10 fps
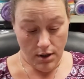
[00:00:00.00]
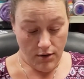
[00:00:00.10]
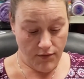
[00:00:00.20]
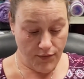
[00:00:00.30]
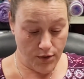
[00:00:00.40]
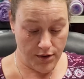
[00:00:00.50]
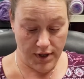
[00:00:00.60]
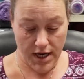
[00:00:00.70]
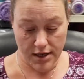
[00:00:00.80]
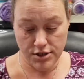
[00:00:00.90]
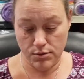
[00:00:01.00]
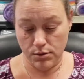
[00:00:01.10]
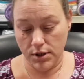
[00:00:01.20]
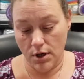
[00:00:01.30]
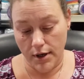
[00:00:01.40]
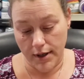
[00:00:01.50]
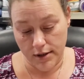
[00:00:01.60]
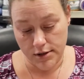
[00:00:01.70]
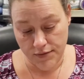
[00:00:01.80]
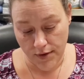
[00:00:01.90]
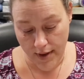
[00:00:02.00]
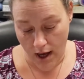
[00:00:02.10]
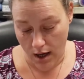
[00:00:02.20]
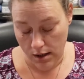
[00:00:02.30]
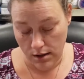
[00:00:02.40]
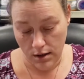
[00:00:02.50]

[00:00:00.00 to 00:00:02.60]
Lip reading: for the actual yardage for that.